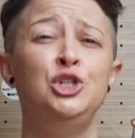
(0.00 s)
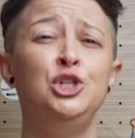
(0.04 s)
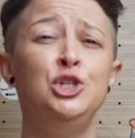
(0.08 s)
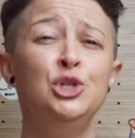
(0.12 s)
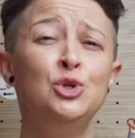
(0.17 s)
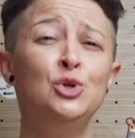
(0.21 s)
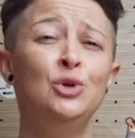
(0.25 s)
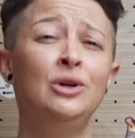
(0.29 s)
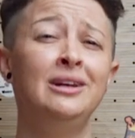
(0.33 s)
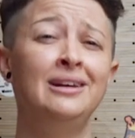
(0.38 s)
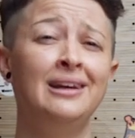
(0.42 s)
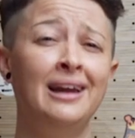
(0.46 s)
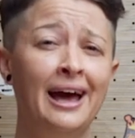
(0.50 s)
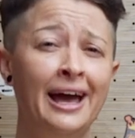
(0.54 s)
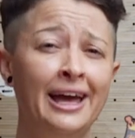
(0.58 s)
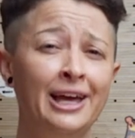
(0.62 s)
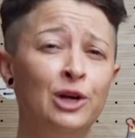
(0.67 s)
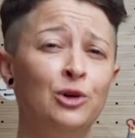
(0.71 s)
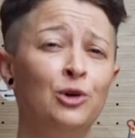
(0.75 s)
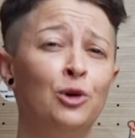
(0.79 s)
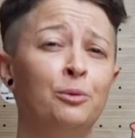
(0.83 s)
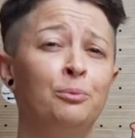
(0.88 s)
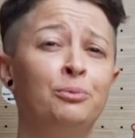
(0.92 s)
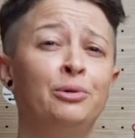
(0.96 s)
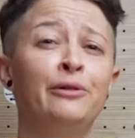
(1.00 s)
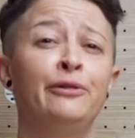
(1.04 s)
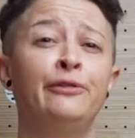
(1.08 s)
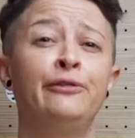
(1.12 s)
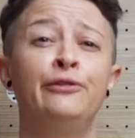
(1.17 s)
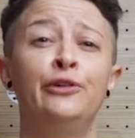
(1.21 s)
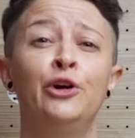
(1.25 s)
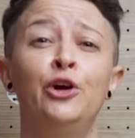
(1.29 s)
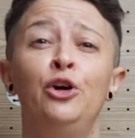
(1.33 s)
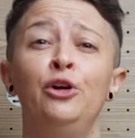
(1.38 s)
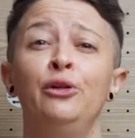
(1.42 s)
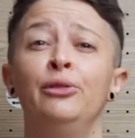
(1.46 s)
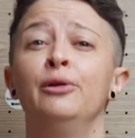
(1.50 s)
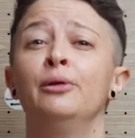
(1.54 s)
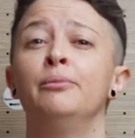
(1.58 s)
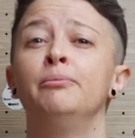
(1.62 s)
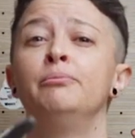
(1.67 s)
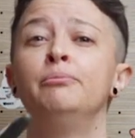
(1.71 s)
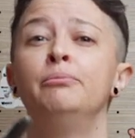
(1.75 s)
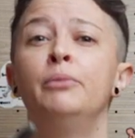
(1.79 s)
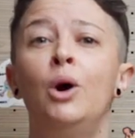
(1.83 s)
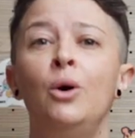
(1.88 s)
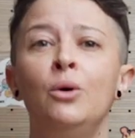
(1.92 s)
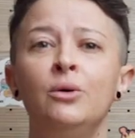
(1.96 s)
you like or prefer the
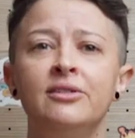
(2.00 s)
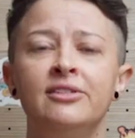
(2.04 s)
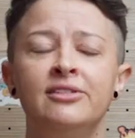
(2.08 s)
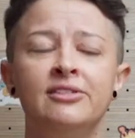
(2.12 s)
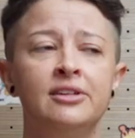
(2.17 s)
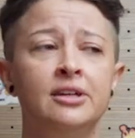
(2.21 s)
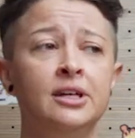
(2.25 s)
most?